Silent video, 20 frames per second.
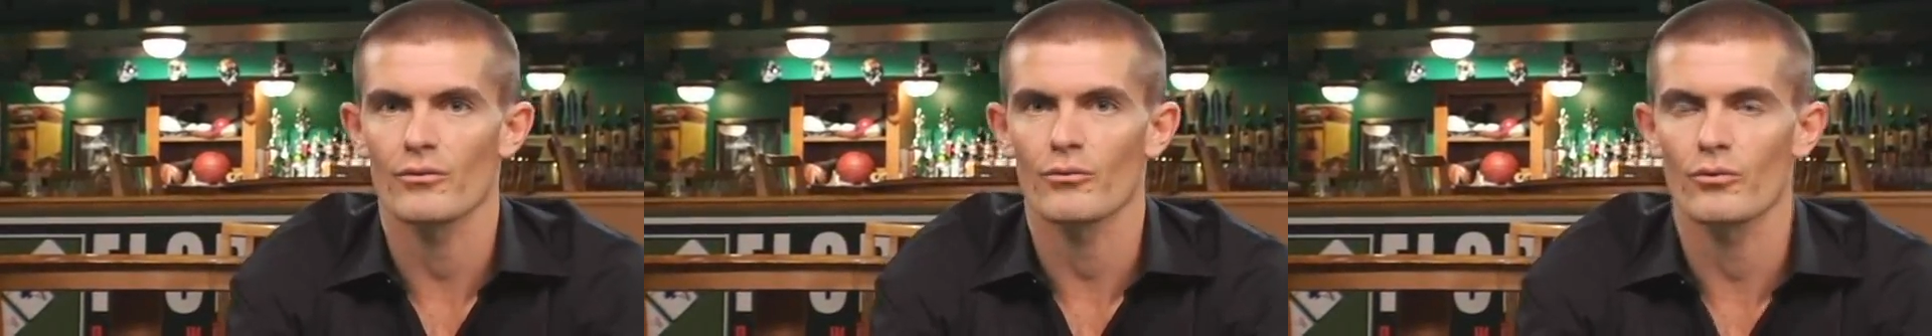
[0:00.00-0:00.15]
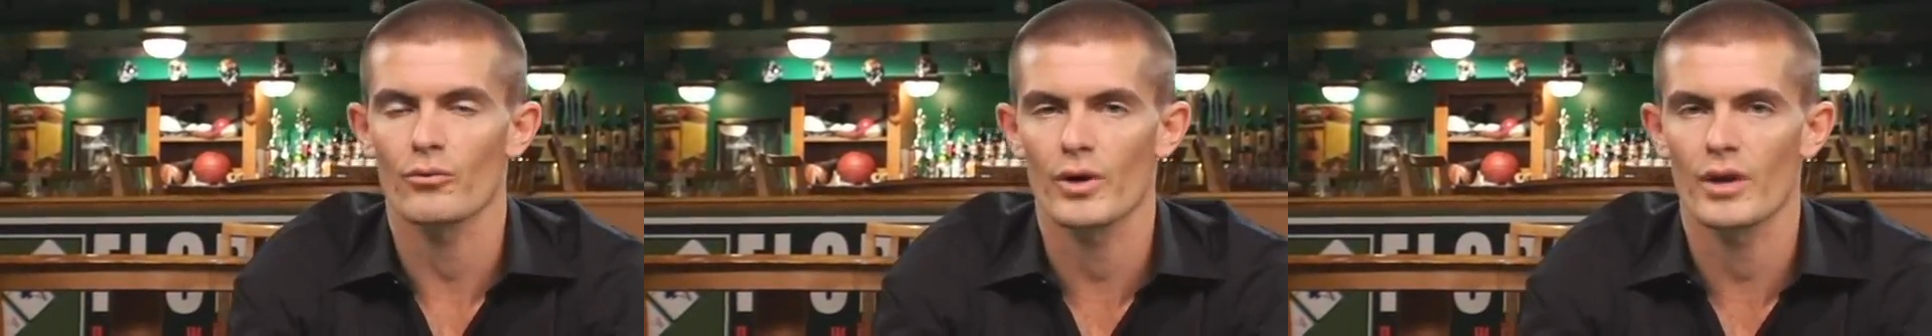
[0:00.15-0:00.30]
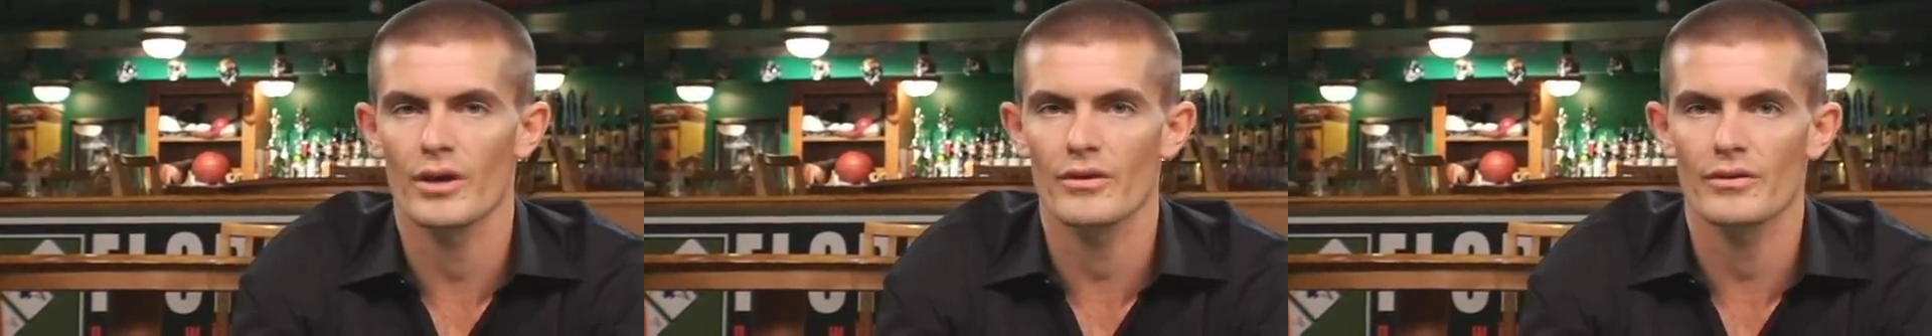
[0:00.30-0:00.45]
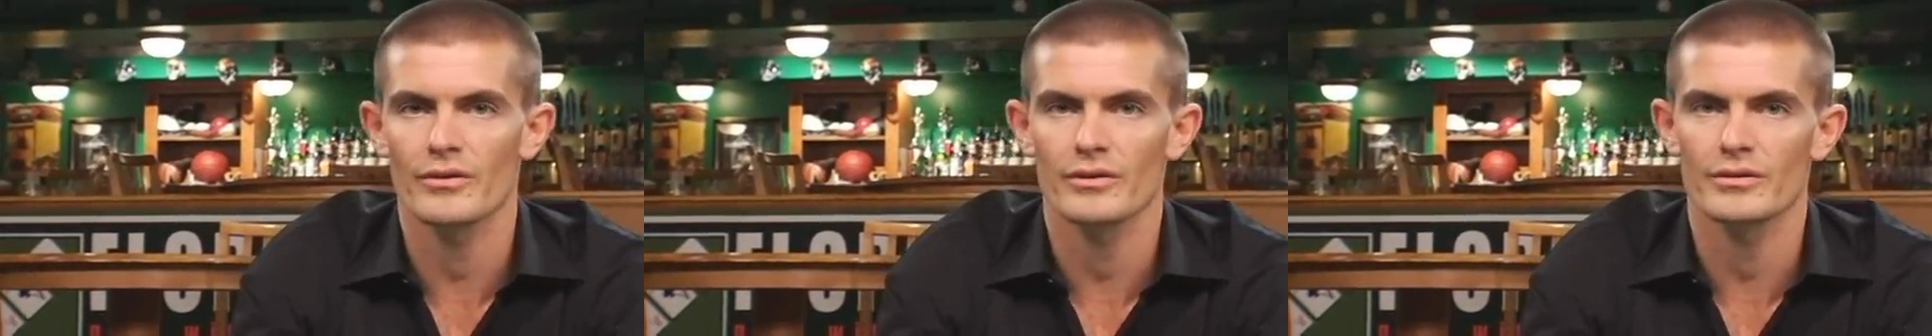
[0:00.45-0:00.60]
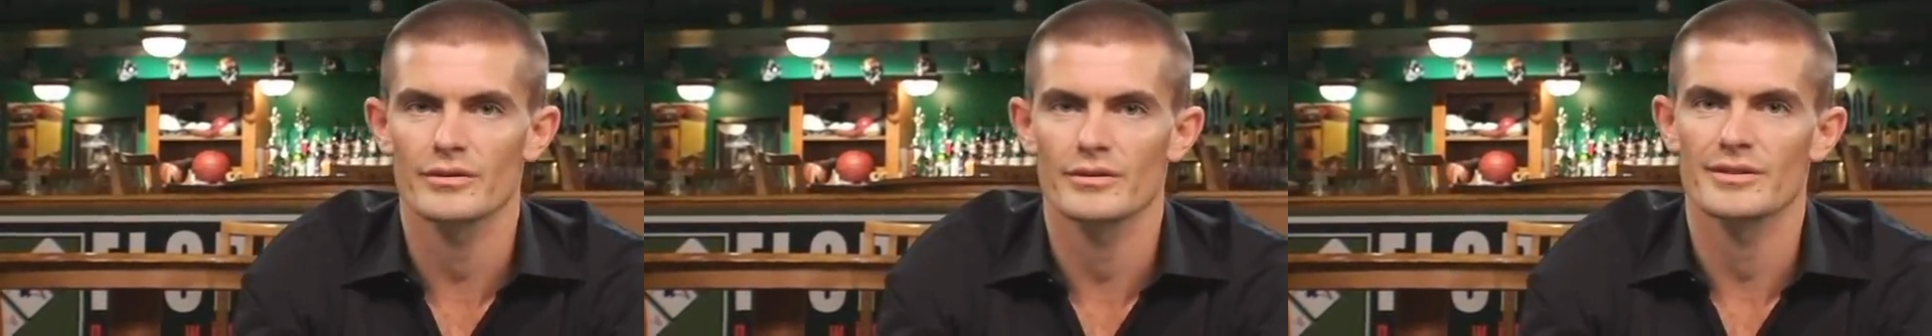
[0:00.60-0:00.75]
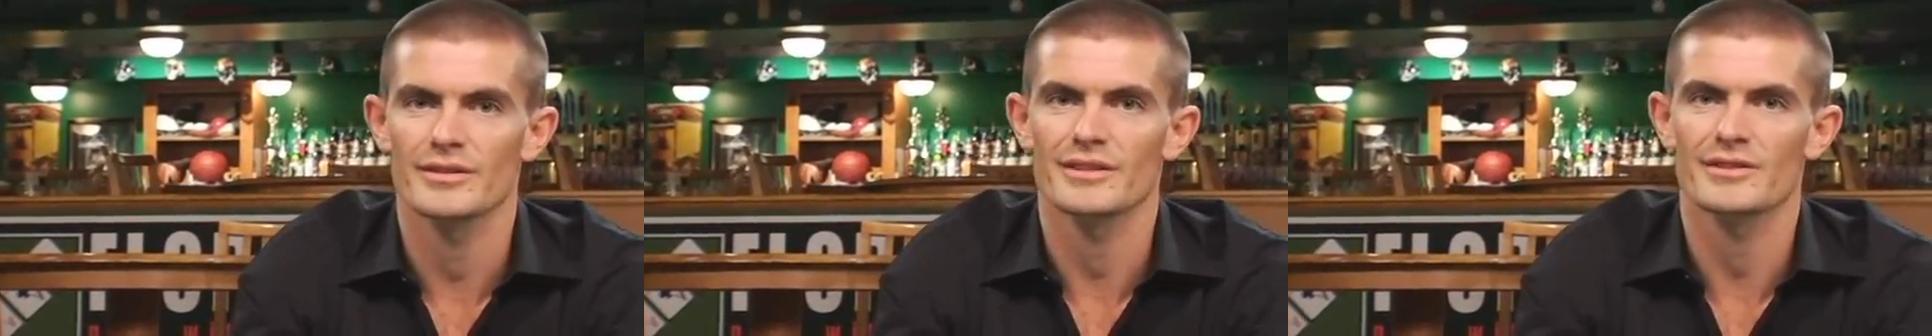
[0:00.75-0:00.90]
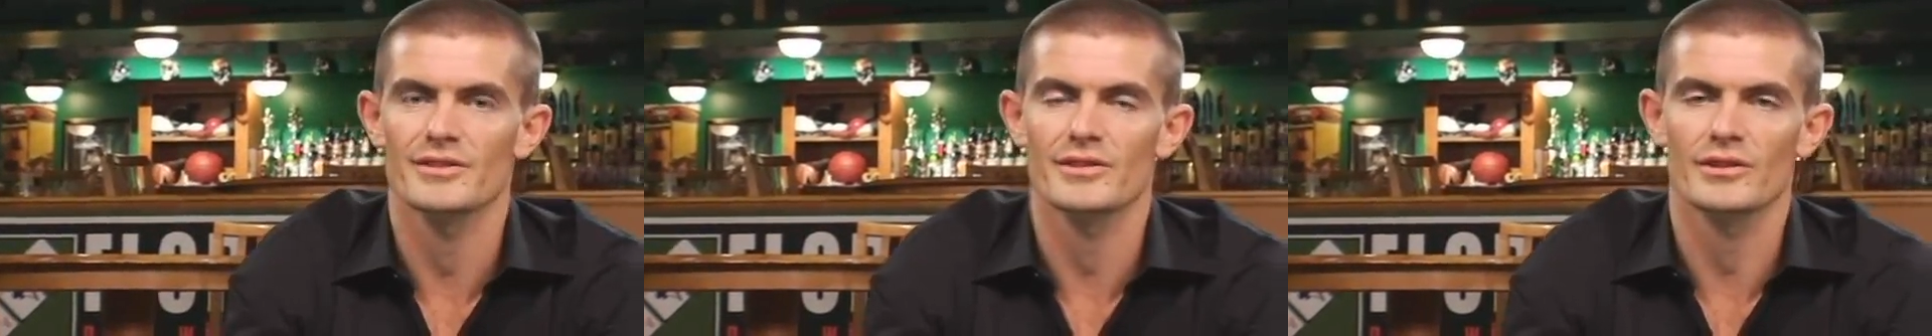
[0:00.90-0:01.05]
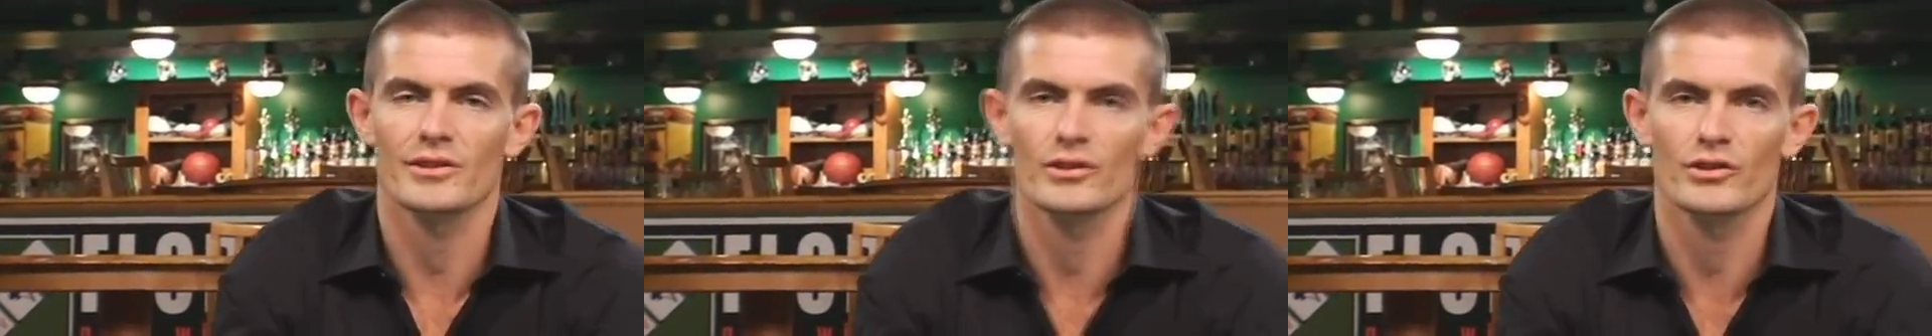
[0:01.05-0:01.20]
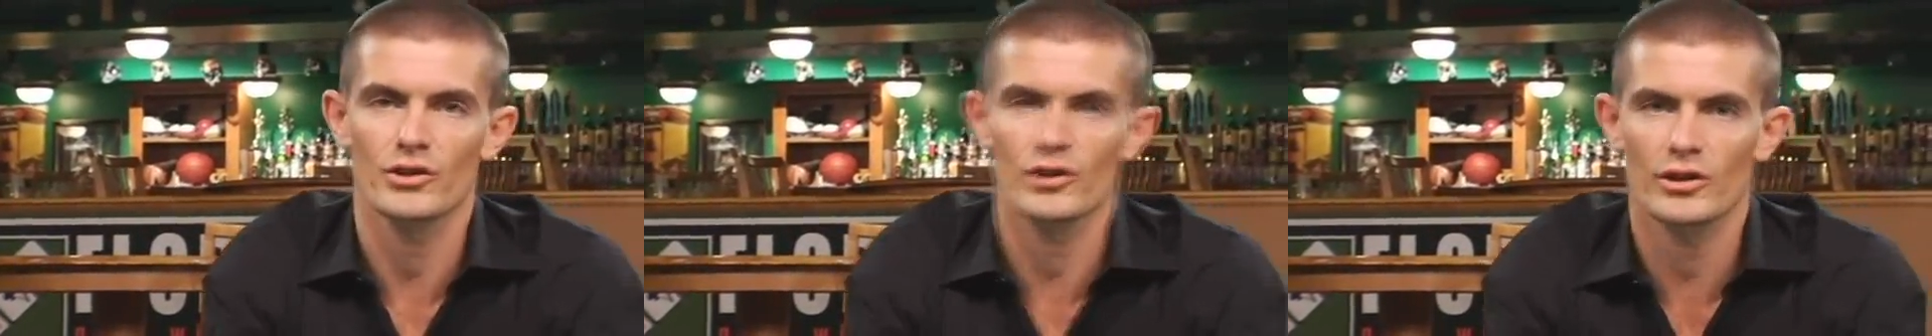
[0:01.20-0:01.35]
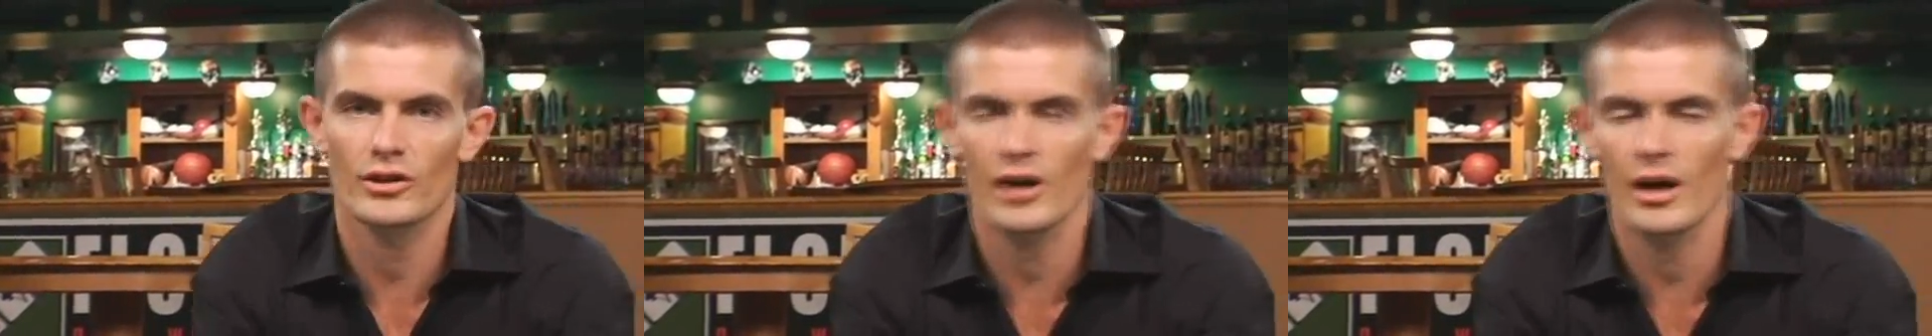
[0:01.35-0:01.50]
whether it's a
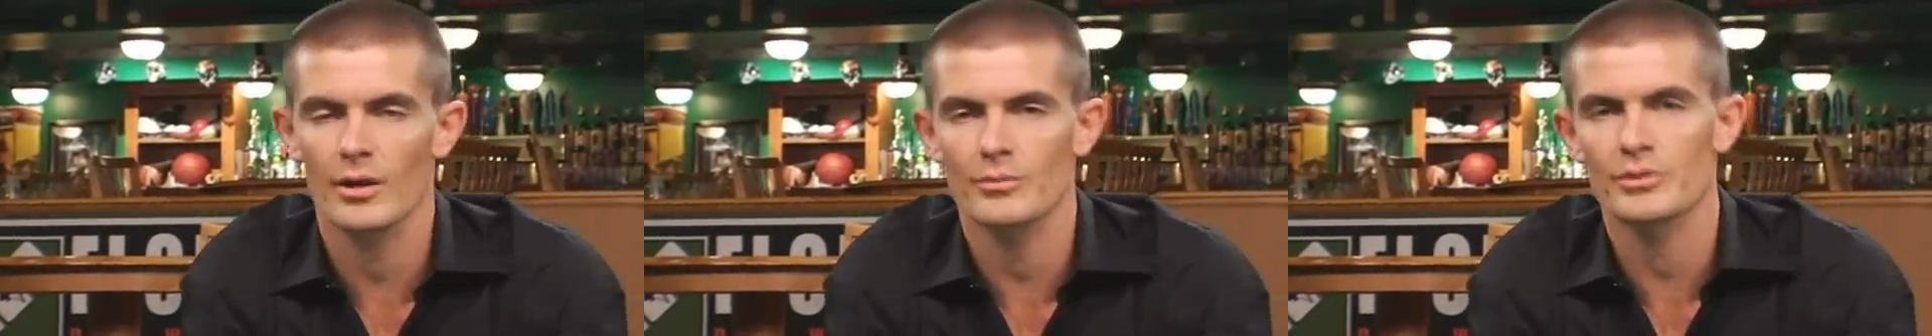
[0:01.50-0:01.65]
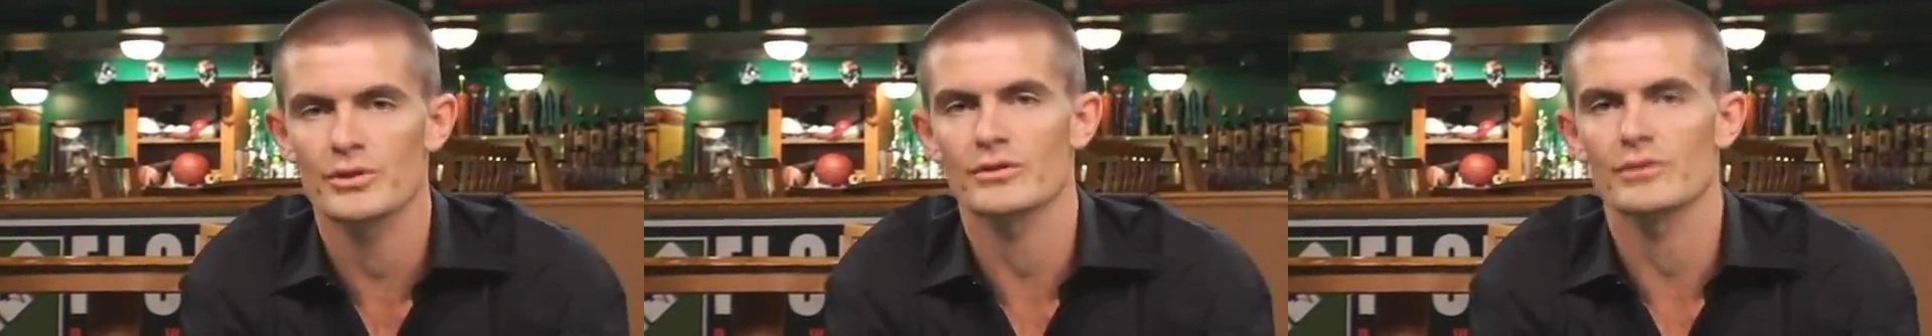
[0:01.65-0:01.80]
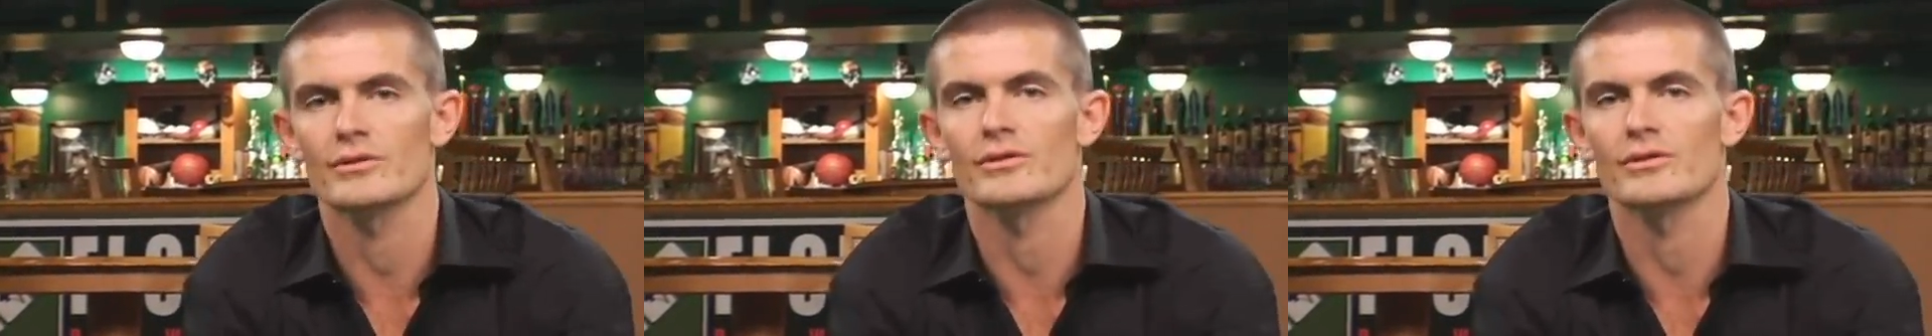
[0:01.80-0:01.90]
good option